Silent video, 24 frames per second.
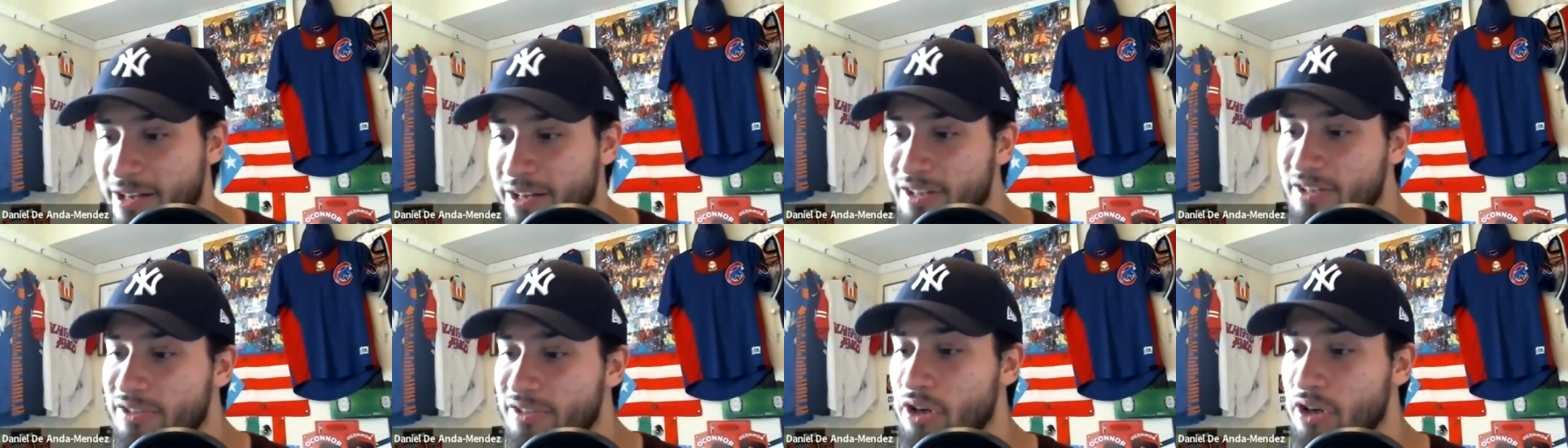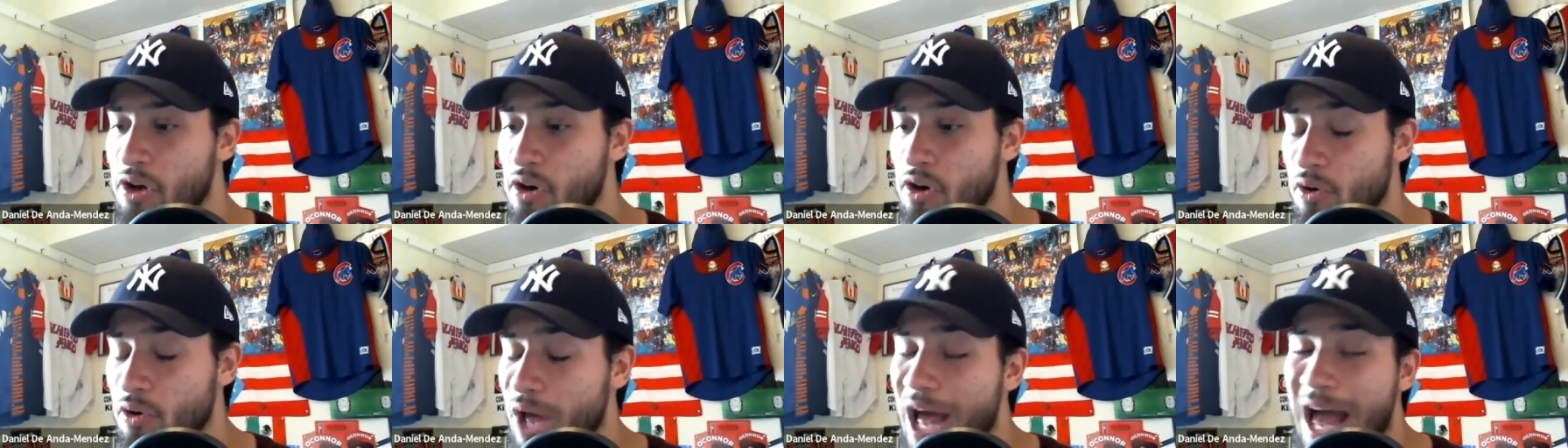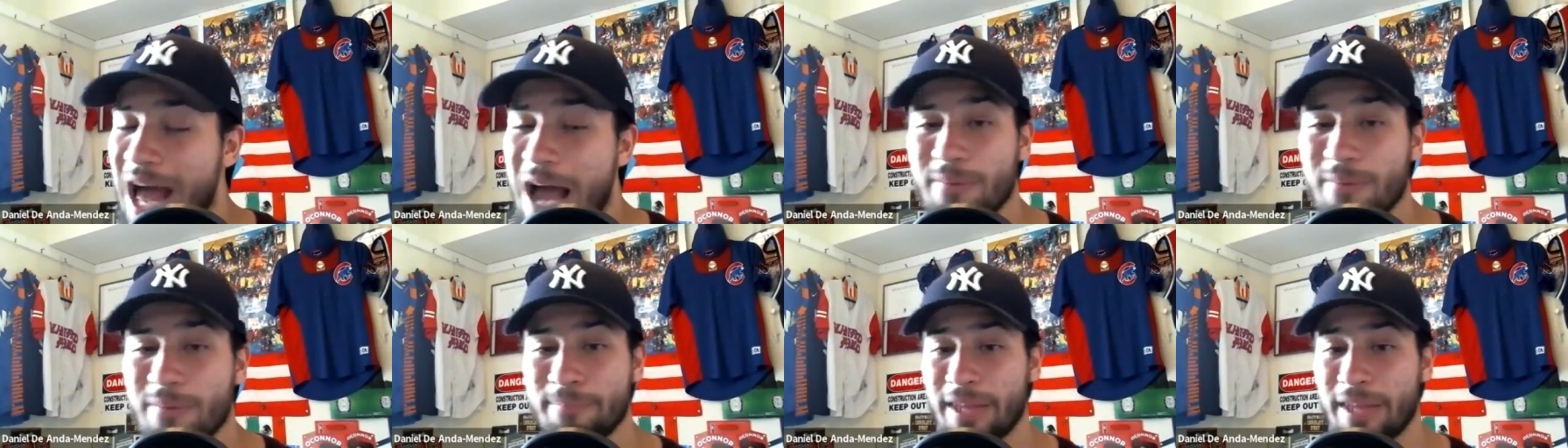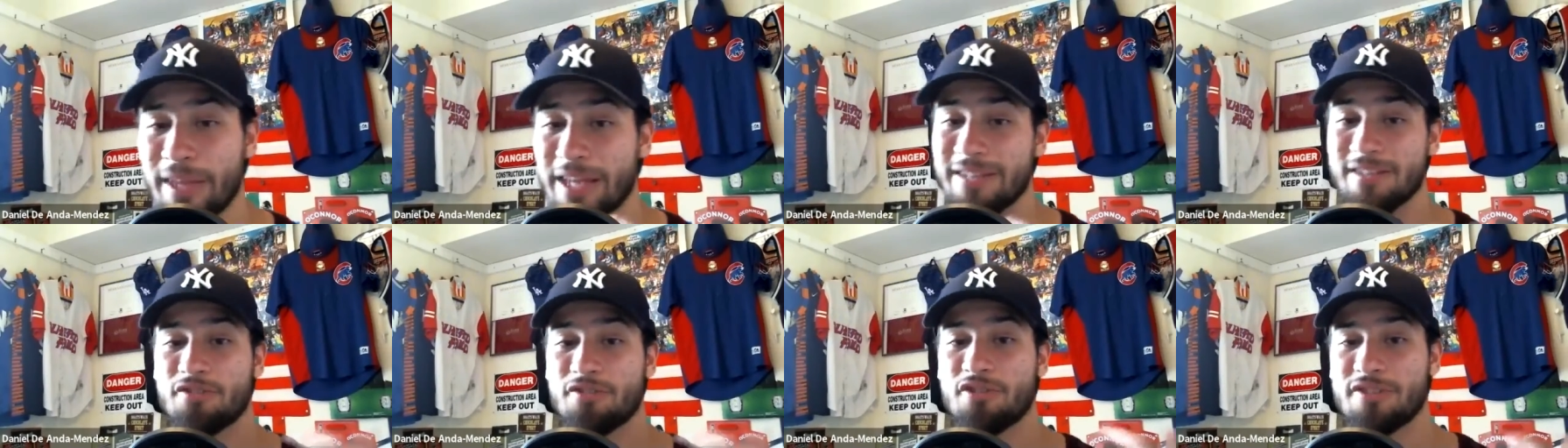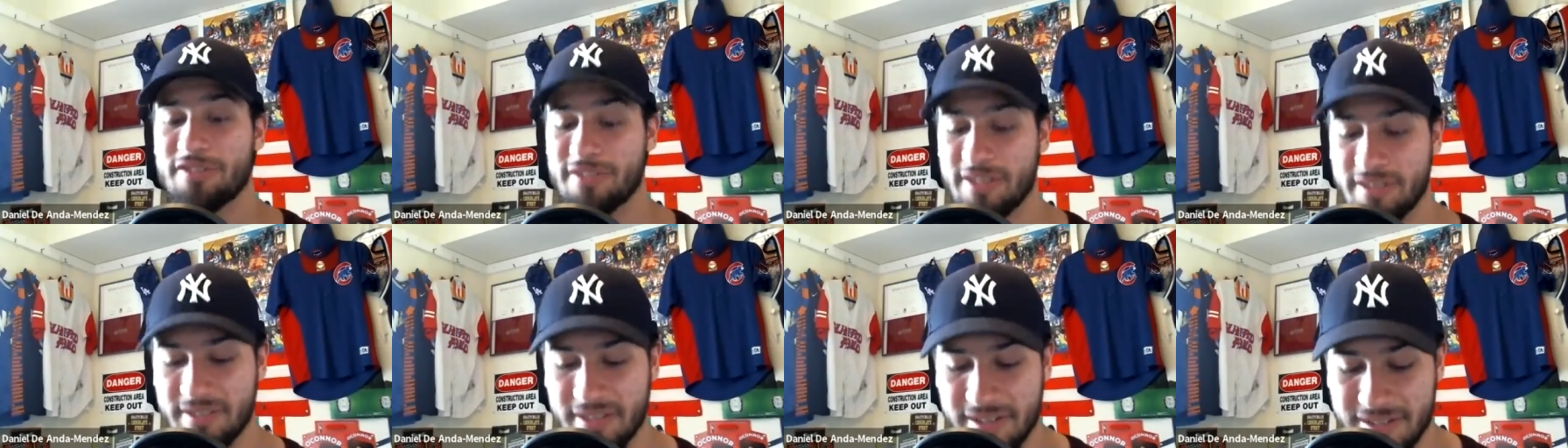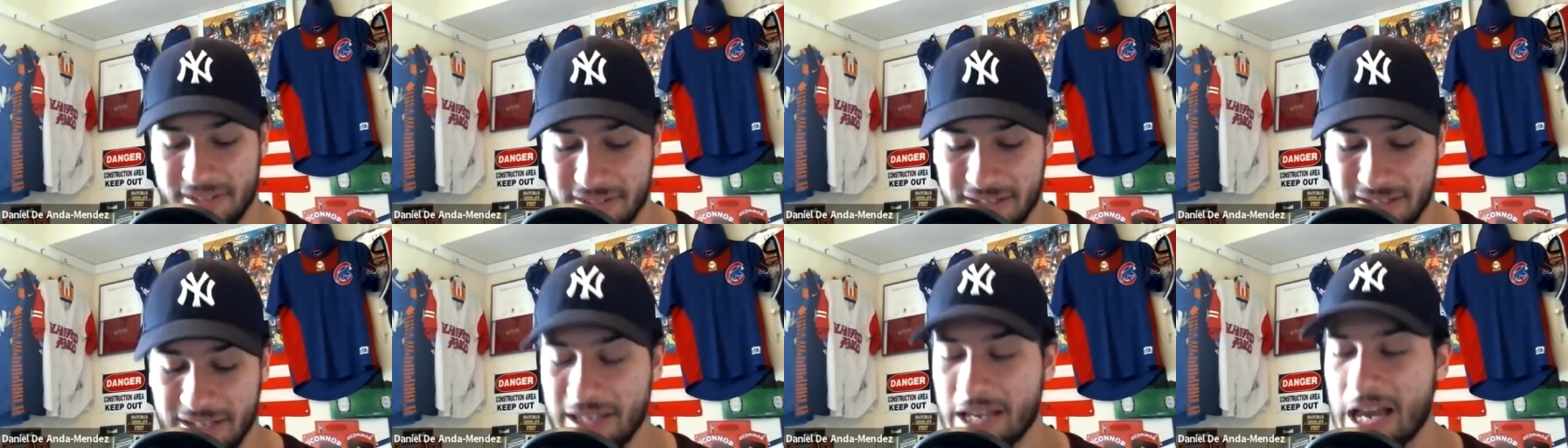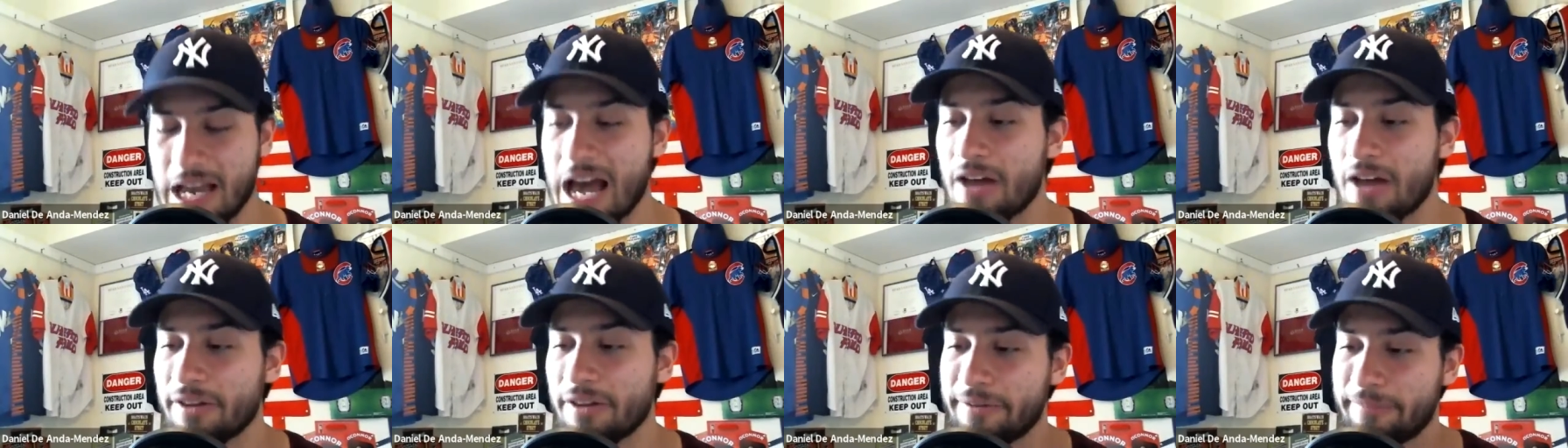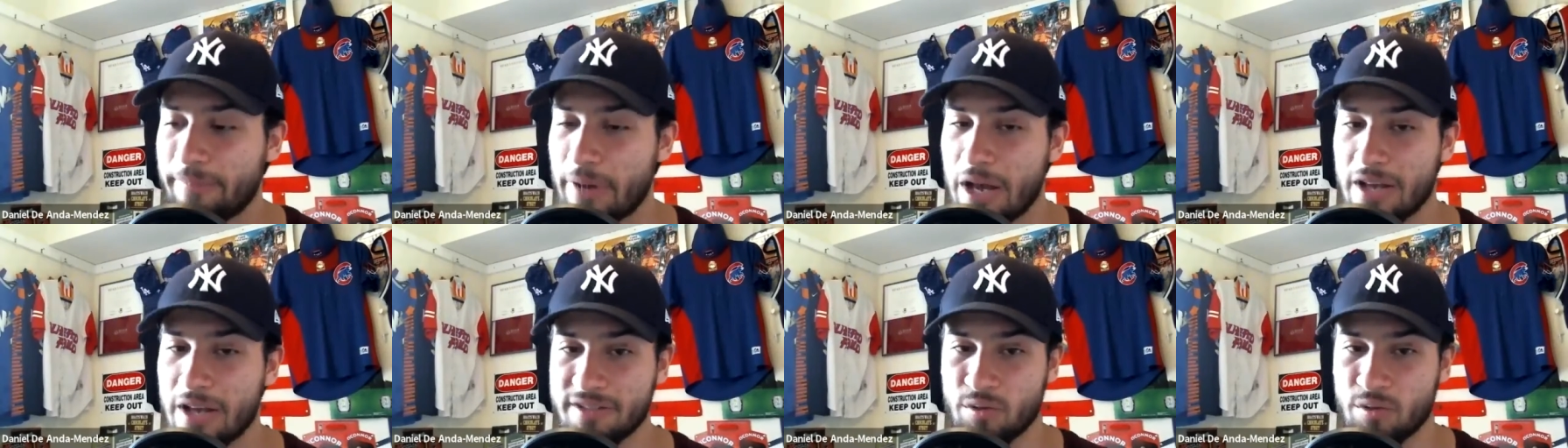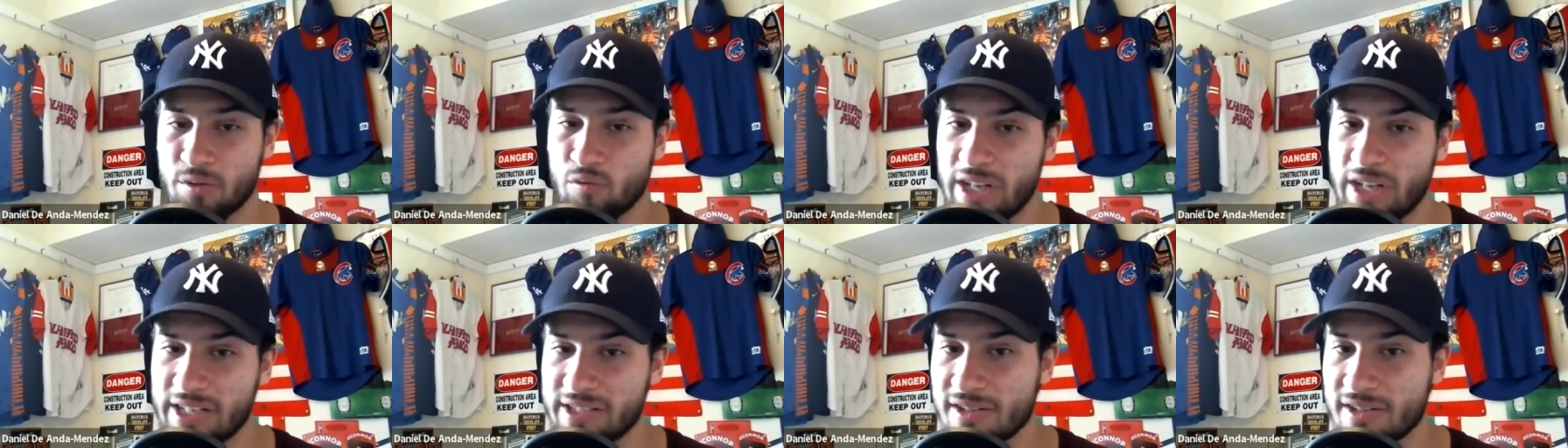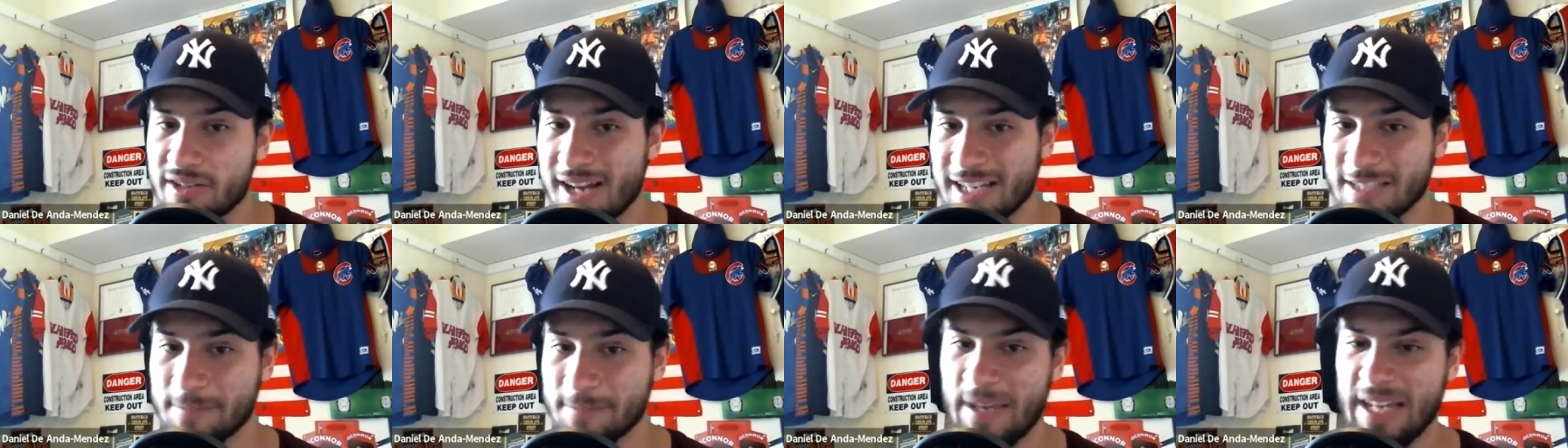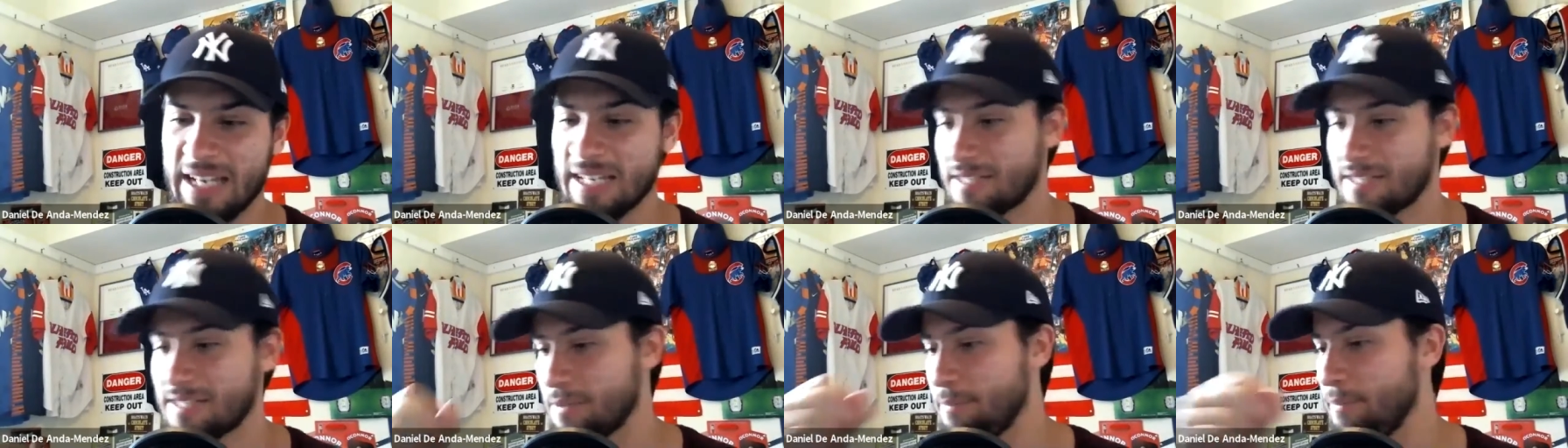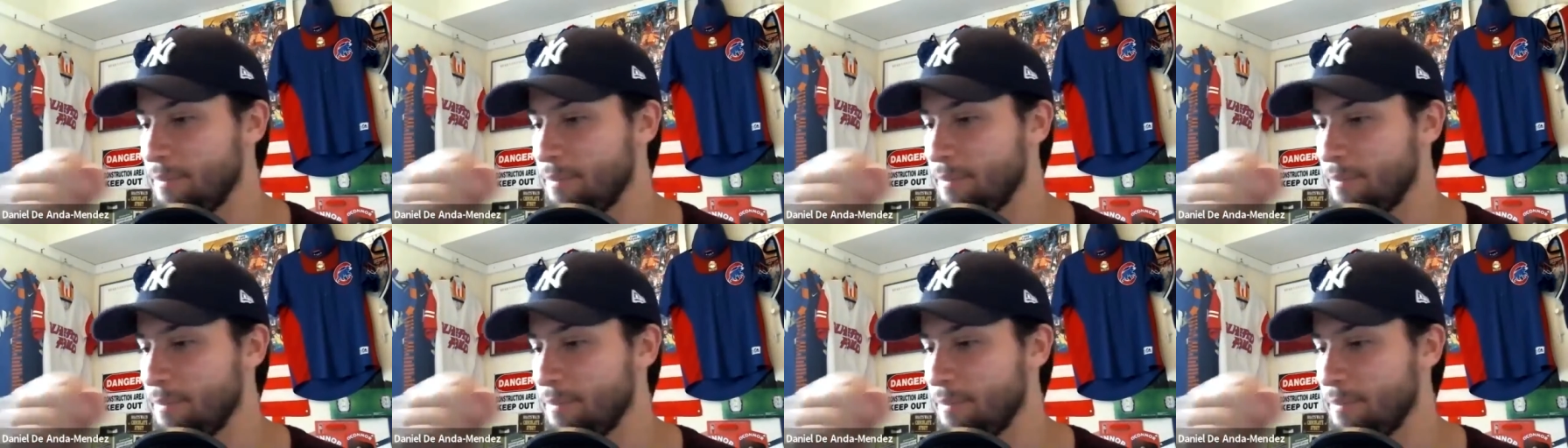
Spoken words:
So I'm interested to see how the Boston Red Sox manage to